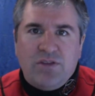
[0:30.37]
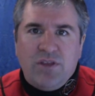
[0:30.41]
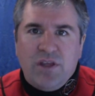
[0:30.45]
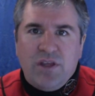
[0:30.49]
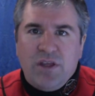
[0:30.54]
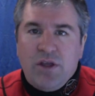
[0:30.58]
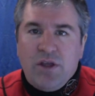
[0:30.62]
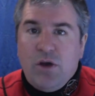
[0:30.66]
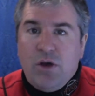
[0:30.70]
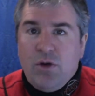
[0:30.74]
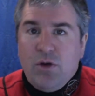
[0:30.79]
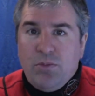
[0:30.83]

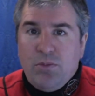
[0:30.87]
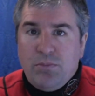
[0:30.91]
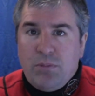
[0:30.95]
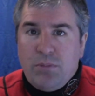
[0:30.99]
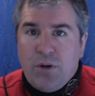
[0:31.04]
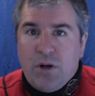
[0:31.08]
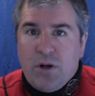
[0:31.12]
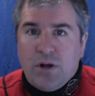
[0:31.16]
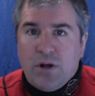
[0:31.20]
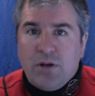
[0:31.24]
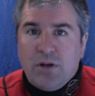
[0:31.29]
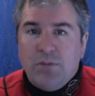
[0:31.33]
the home
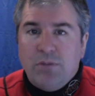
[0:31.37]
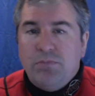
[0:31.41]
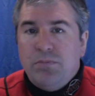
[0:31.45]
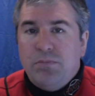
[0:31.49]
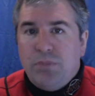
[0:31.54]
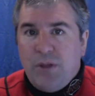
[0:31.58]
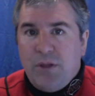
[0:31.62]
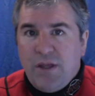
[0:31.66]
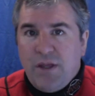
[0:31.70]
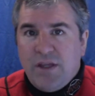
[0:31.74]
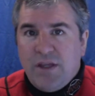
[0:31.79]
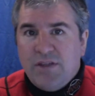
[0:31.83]
park
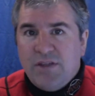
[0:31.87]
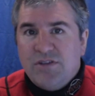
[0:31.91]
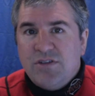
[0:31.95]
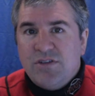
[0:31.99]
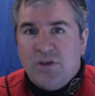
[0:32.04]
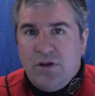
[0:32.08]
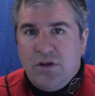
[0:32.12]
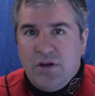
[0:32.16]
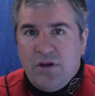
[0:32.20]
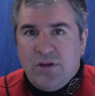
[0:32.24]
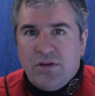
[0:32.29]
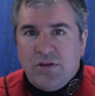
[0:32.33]
plays
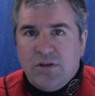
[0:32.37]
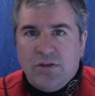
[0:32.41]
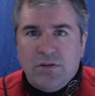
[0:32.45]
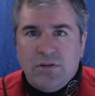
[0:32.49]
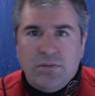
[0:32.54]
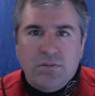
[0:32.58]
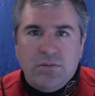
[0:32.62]
on